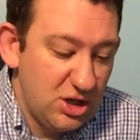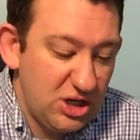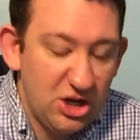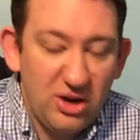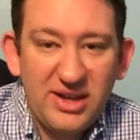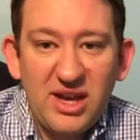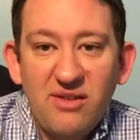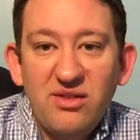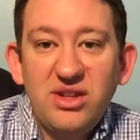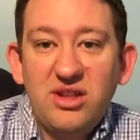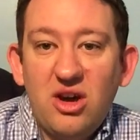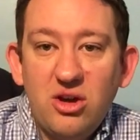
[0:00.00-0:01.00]
You know, it
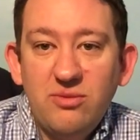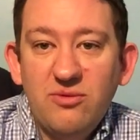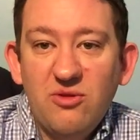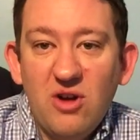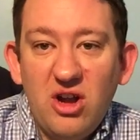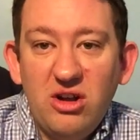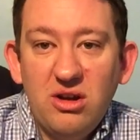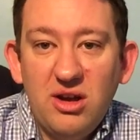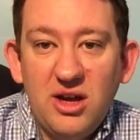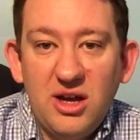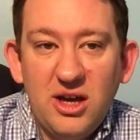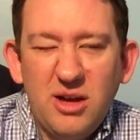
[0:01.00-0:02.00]
covered the home front,
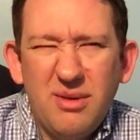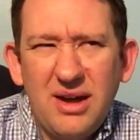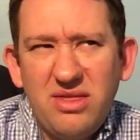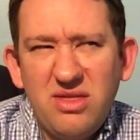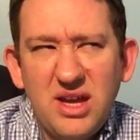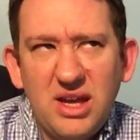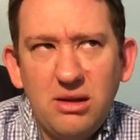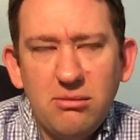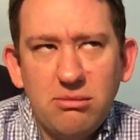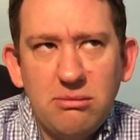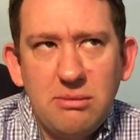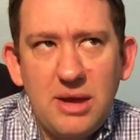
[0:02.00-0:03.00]
I think,
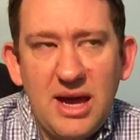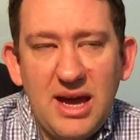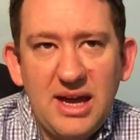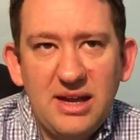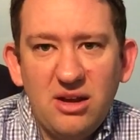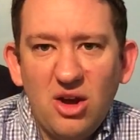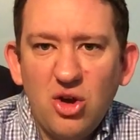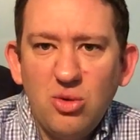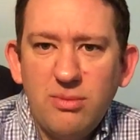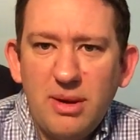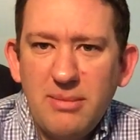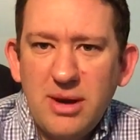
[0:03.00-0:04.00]
and
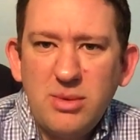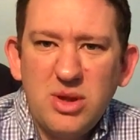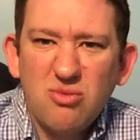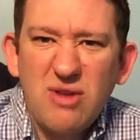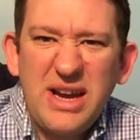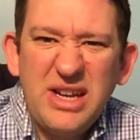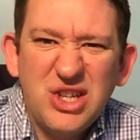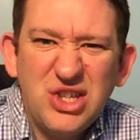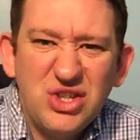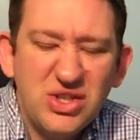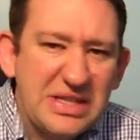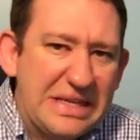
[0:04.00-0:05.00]
maybe the
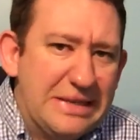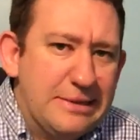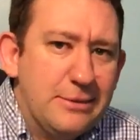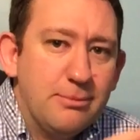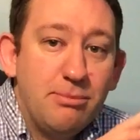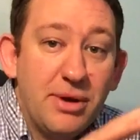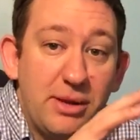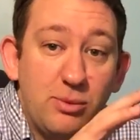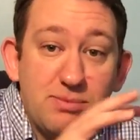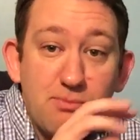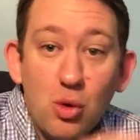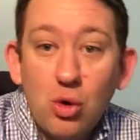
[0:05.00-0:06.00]
Raiders, but it
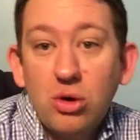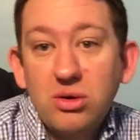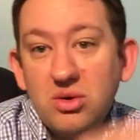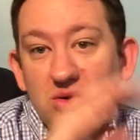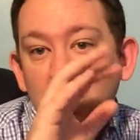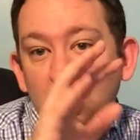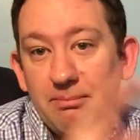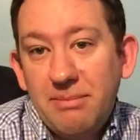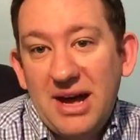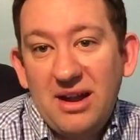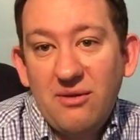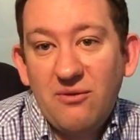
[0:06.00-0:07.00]
was more sort of
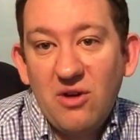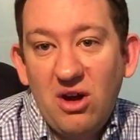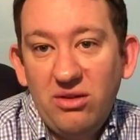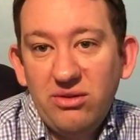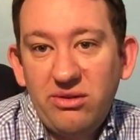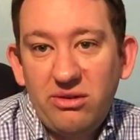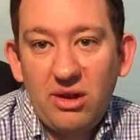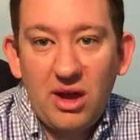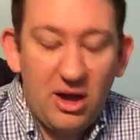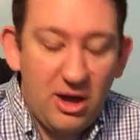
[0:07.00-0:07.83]
Battle of France.